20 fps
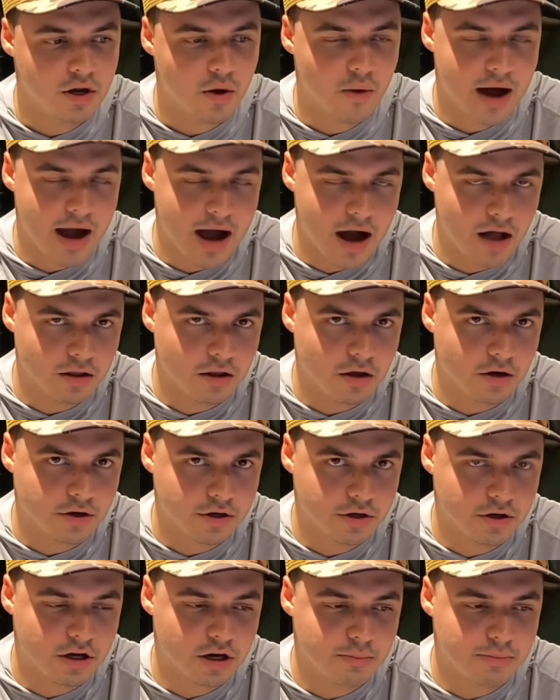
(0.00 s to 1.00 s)
how long
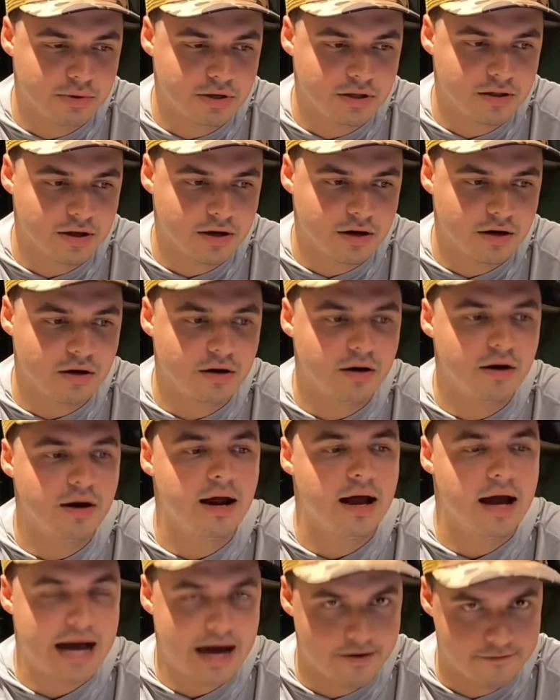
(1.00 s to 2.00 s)
you're going to be there,
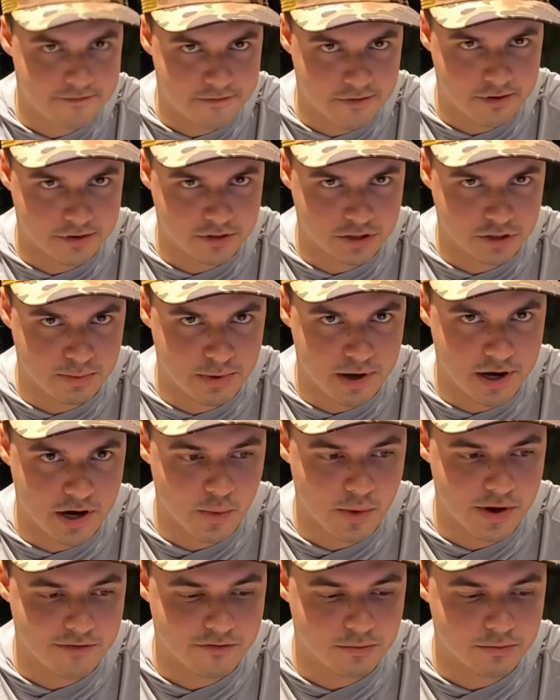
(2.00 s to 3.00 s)
how far is the spot
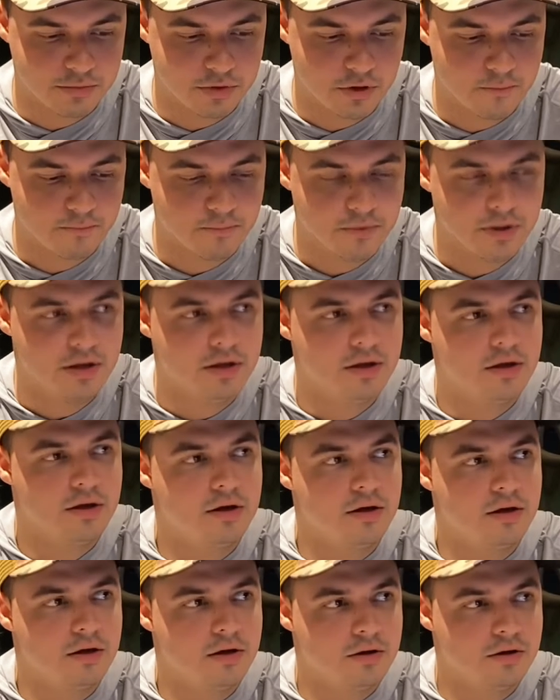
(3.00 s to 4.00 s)
away from you.
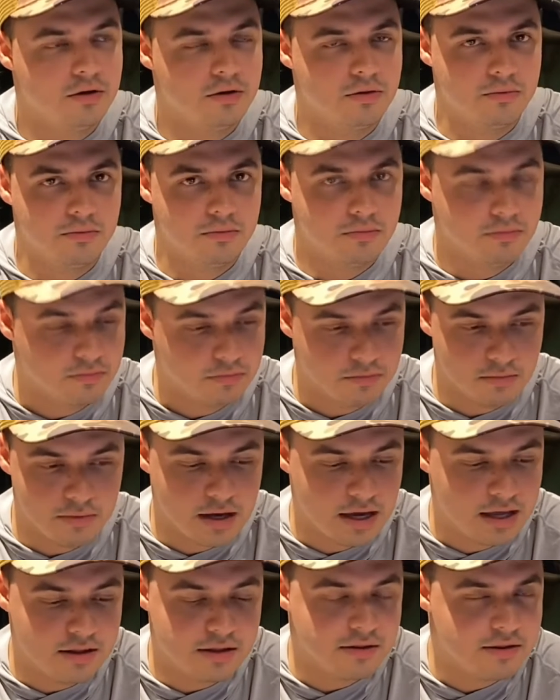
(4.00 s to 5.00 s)

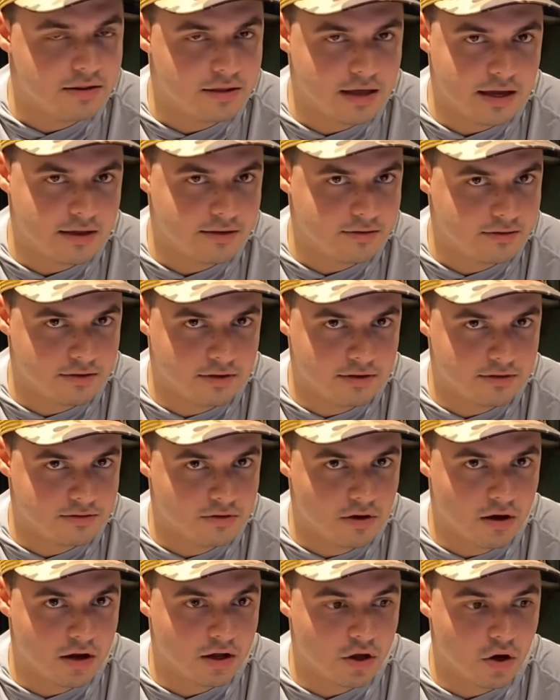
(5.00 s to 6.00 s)
And that is
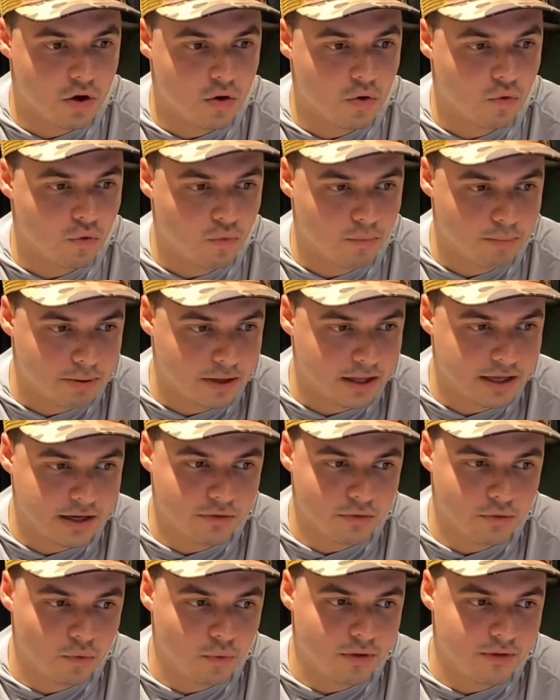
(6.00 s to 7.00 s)
going to
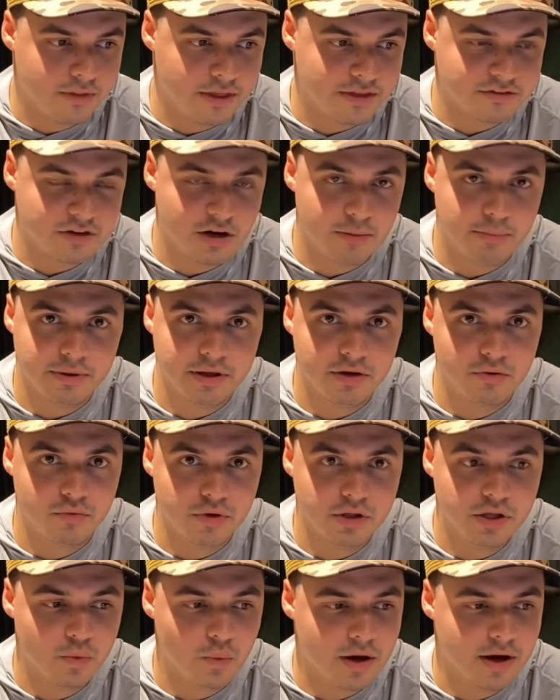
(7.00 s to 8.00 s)
play
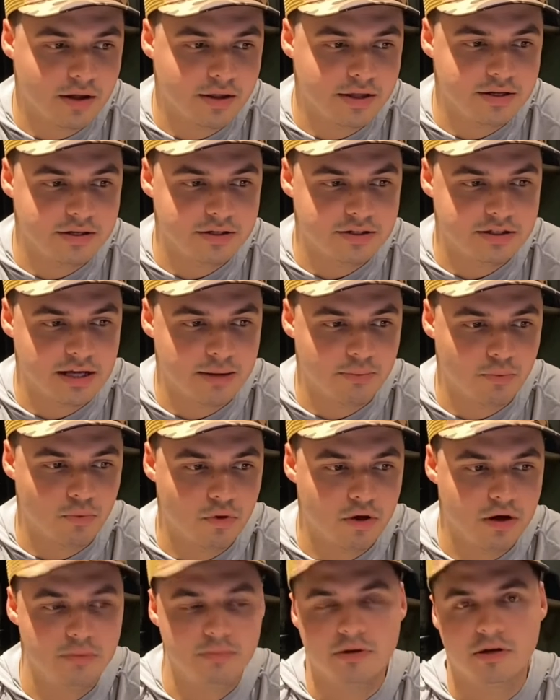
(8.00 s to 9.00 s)
really well into step
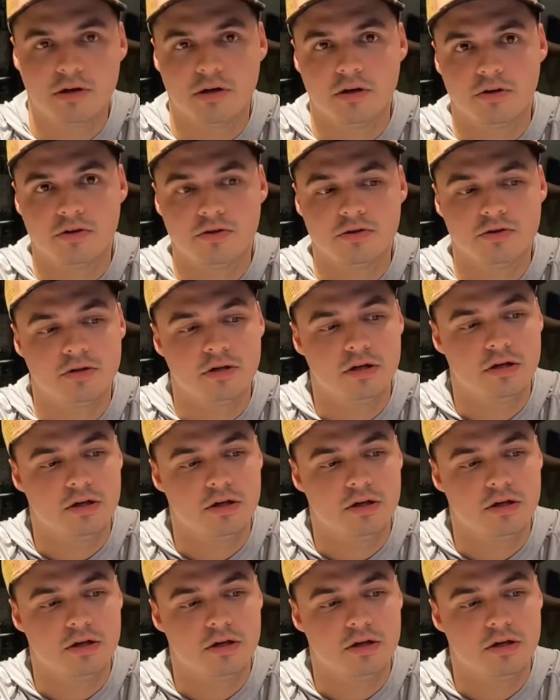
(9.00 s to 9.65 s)
1 because